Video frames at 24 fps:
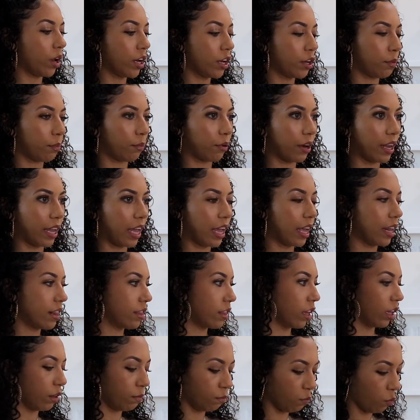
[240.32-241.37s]
wanted to bring in
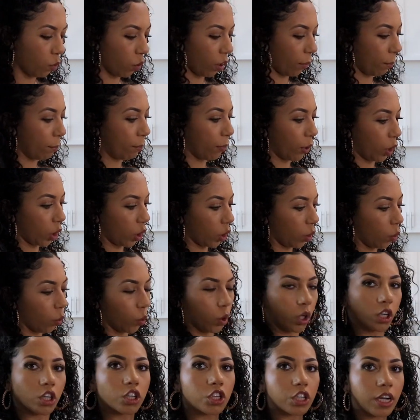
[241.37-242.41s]
the more burnt
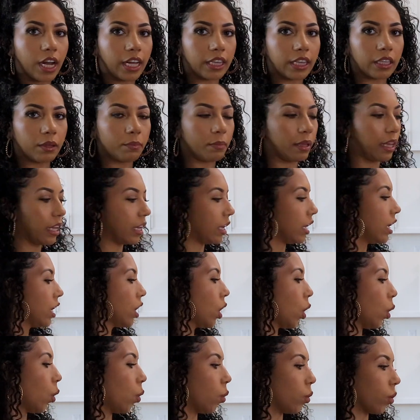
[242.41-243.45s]
orange element
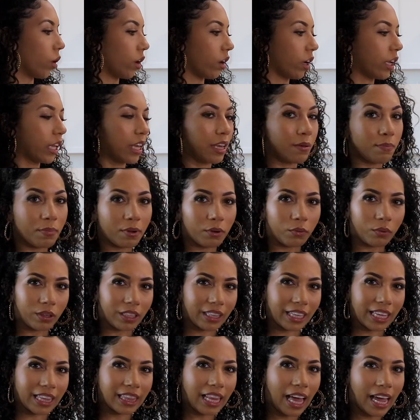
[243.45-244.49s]
or keep it
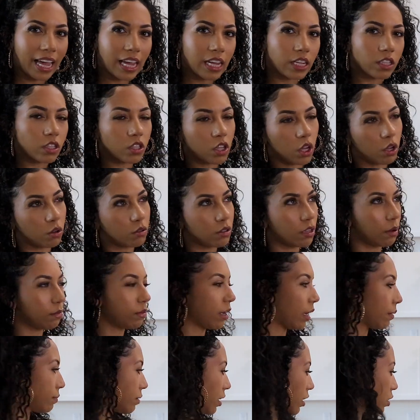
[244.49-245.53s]
really light. So
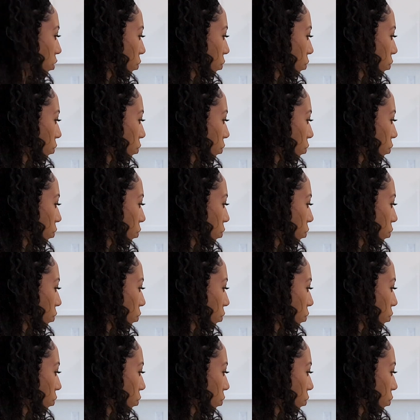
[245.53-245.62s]
sometimes I